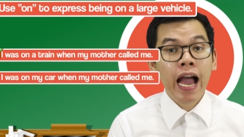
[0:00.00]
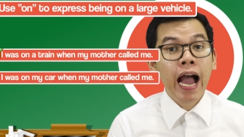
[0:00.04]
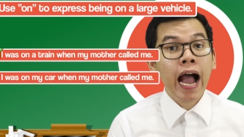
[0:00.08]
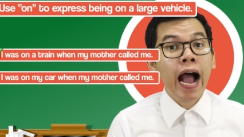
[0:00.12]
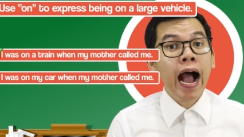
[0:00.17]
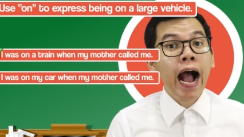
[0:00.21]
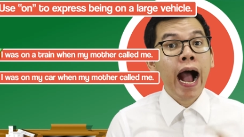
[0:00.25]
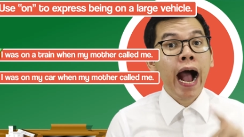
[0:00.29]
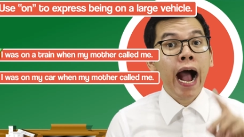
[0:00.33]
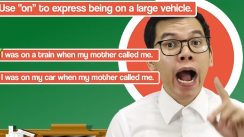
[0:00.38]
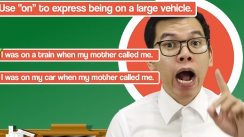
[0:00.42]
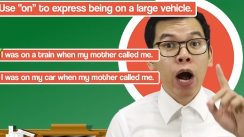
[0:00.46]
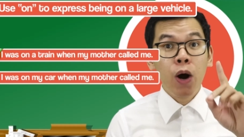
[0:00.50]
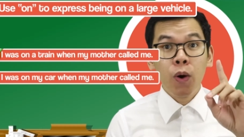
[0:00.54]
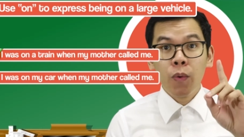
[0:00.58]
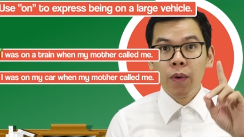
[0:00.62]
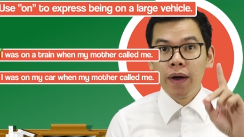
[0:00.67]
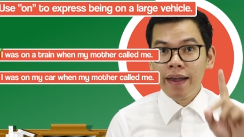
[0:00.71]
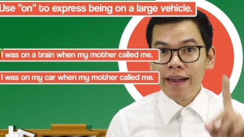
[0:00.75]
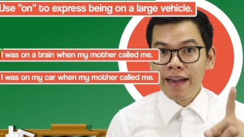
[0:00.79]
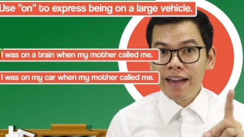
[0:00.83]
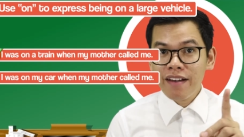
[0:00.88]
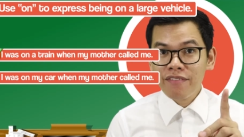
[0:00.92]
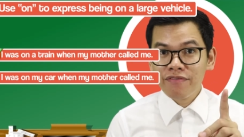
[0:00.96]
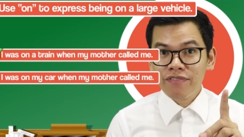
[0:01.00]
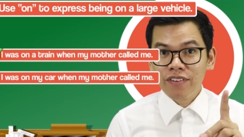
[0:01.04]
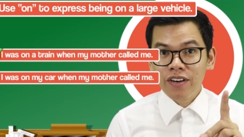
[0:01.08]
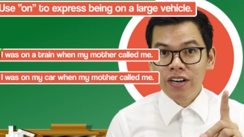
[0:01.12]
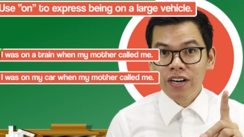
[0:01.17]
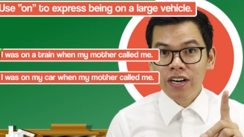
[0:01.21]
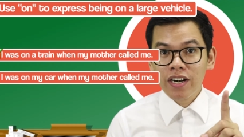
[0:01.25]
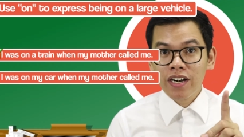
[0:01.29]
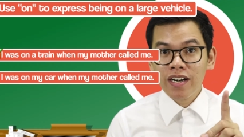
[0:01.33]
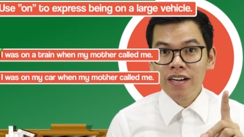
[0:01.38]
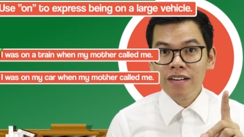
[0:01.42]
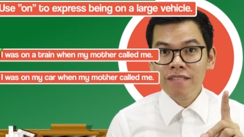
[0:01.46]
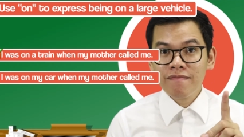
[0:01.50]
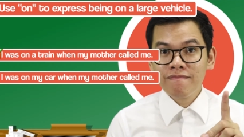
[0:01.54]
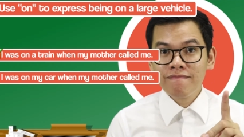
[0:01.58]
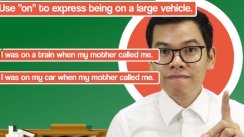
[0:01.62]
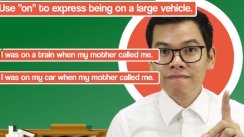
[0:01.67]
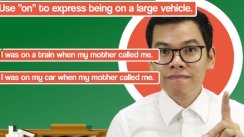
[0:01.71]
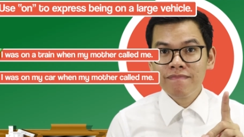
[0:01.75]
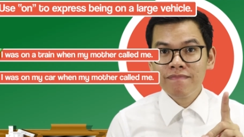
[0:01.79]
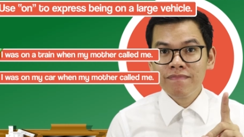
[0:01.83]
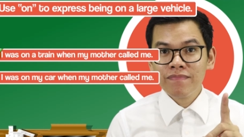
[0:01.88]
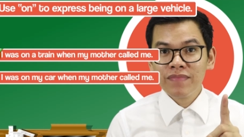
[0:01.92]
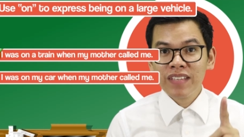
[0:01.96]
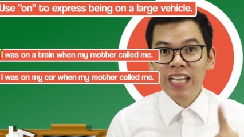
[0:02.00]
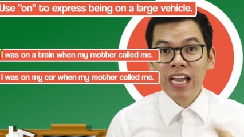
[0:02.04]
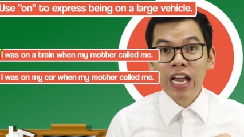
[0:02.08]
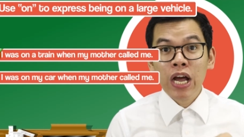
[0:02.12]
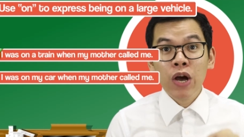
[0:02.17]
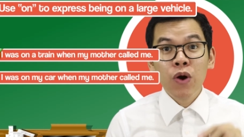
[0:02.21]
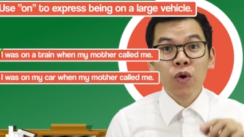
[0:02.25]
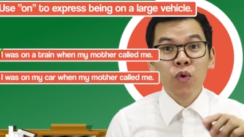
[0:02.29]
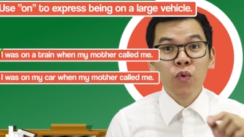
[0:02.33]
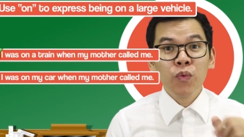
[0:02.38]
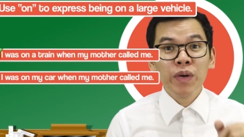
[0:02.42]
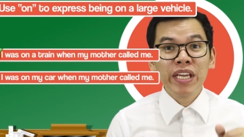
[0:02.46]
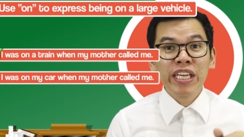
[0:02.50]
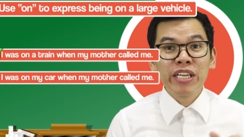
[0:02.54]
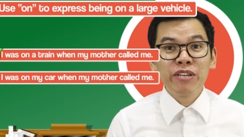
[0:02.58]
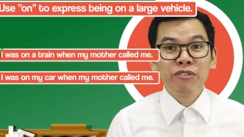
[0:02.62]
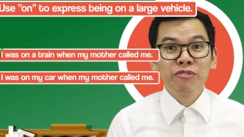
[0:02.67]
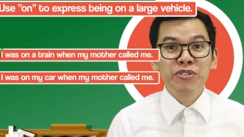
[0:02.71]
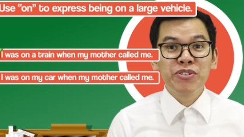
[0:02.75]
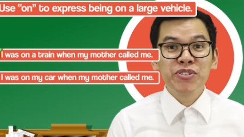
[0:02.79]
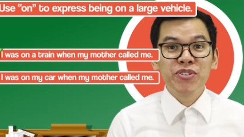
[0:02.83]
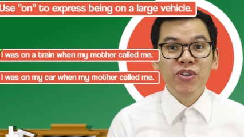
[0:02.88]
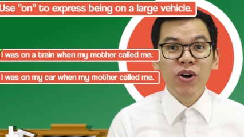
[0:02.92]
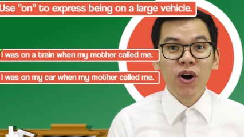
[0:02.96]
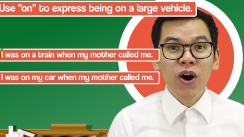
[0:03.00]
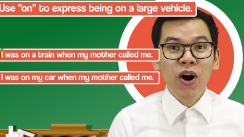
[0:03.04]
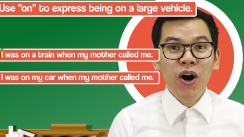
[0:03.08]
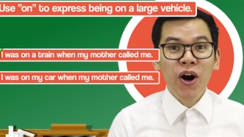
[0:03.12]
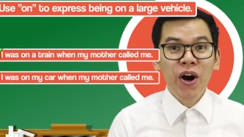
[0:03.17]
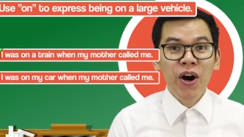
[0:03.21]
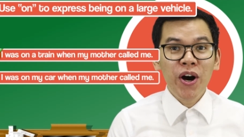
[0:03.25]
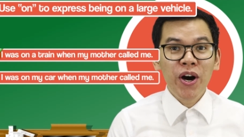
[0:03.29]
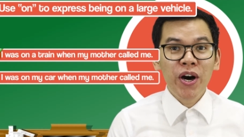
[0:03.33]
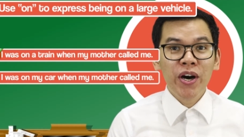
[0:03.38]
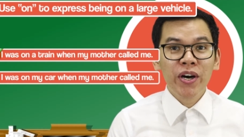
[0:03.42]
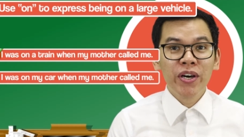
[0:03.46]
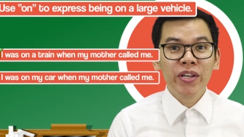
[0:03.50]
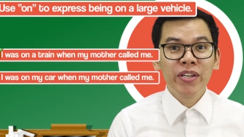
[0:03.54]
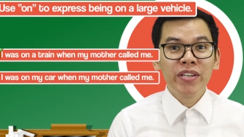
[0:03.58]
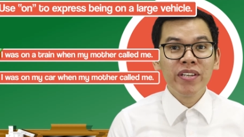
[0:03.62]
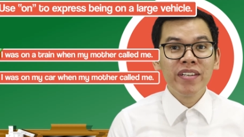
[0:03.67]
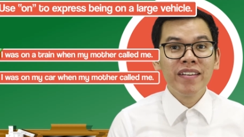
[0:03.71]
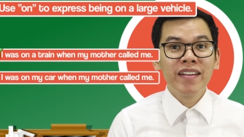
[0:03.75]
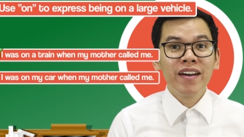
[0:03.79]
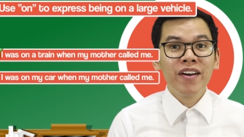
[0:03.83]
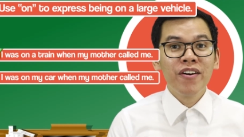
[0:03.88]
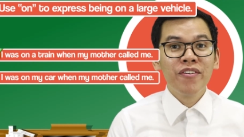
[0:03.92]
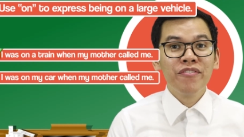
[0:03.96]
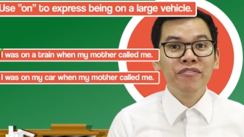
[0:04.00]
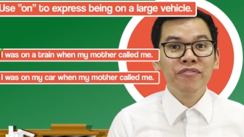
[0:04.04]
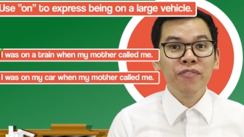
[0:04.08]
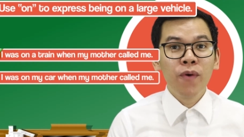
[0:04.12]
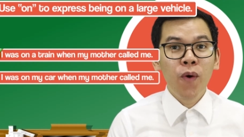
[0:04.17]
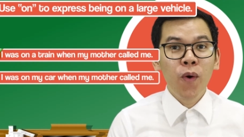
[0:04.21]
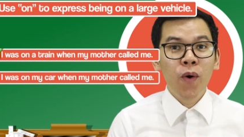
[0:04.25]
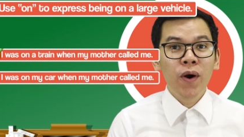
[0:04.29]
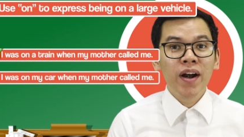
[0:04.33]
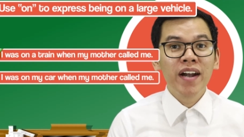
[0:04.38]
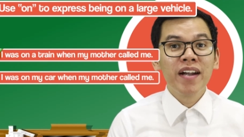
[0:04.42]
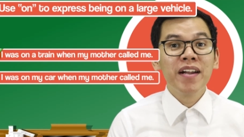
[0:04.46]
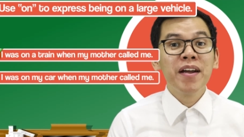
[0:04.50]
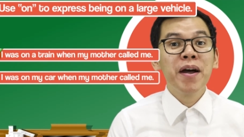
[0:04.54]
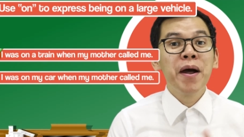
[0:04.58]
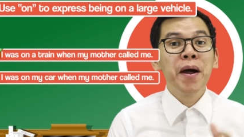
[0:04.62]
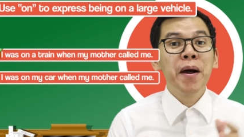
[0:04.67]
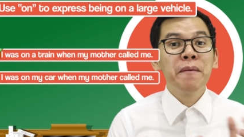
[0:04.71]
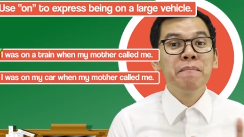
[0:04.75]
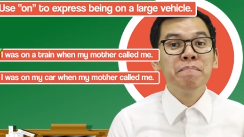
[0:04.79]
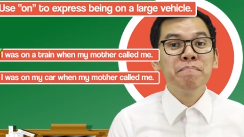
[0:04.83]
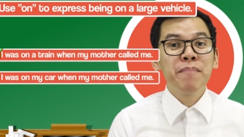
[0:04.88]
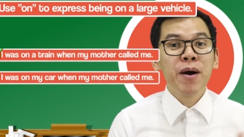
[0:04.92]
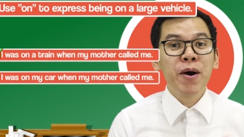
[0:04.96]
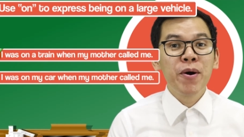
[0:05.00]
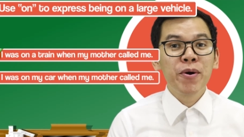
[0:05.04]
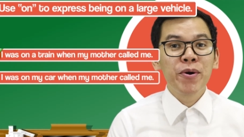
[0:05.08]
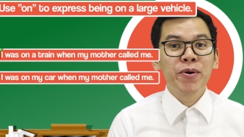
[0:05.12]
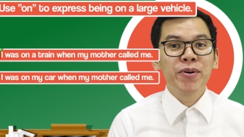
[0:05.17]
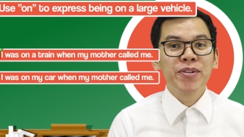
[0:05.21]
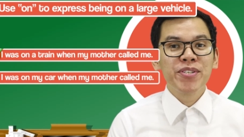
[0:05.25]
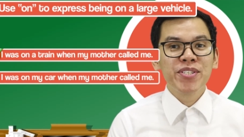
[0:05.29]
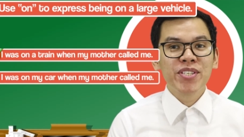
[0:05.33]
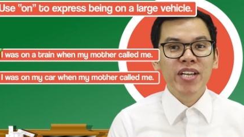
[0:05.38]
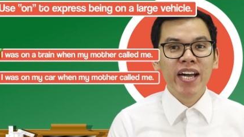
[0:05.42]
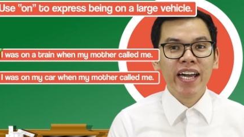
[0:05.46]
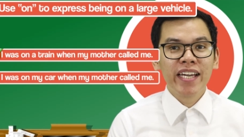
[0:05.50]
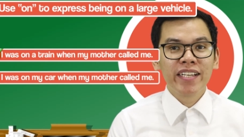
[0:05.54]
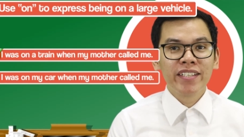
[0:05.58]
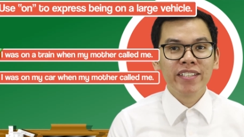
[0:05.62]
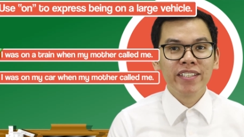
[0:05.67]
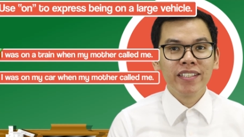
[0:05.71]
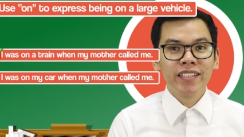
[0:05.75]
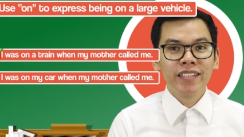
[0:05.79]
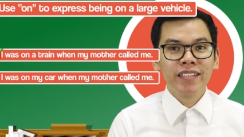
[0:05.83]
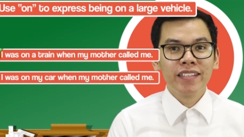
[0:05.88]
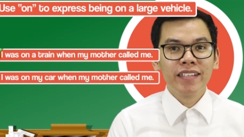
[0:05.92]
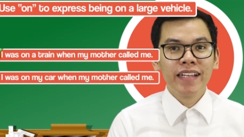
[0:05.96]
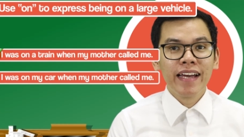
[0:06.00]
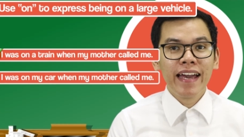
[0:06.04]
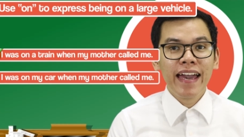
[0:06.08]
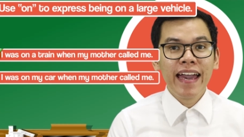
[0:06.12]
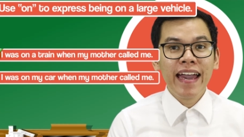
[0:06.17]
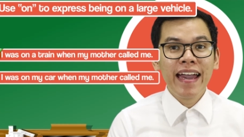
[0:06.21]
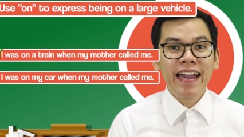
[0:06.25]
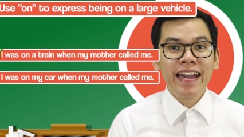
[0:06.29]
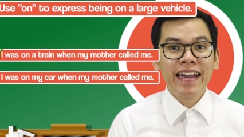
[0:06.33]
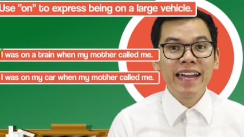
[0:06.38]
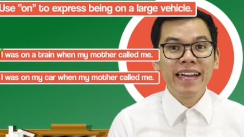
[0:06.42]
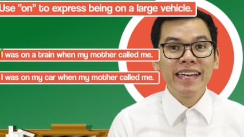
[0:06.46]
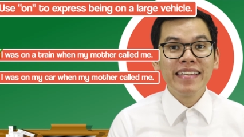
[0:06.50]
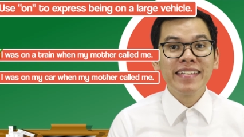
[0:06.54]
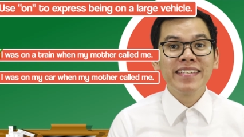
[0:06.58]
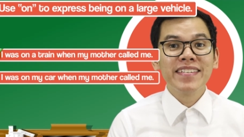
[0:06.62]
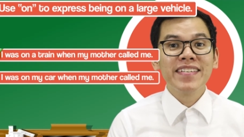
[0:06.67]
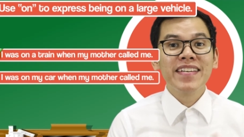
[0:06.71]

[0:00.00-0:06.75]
However, we use on for motorcycle and